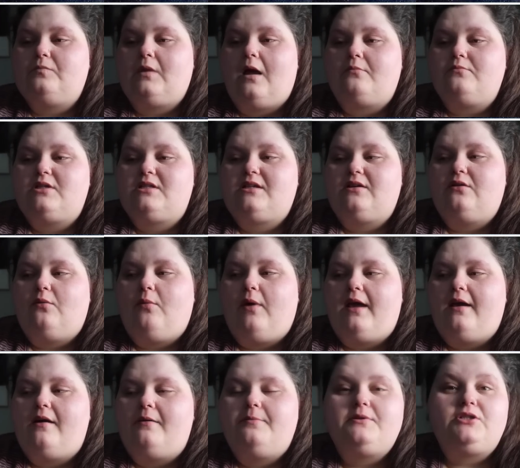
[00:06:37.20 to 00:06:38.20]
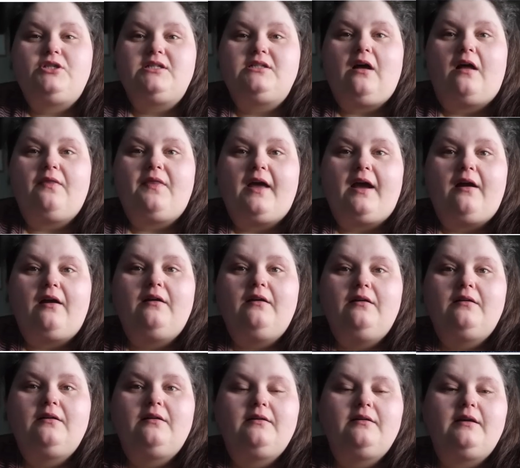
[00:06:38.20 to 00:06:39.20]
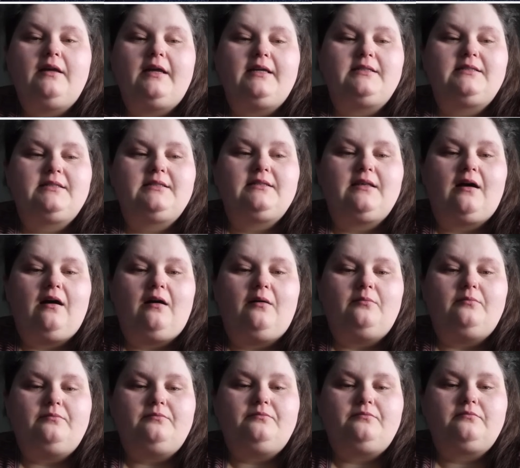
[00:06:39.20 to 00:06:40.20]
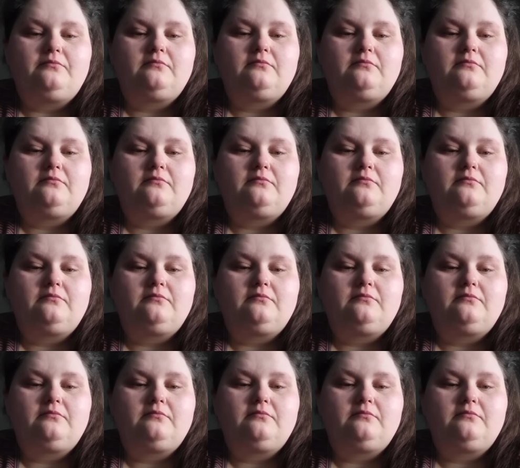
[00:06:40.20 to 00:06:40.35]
I'm just gonna wake up and she's not there. It's um,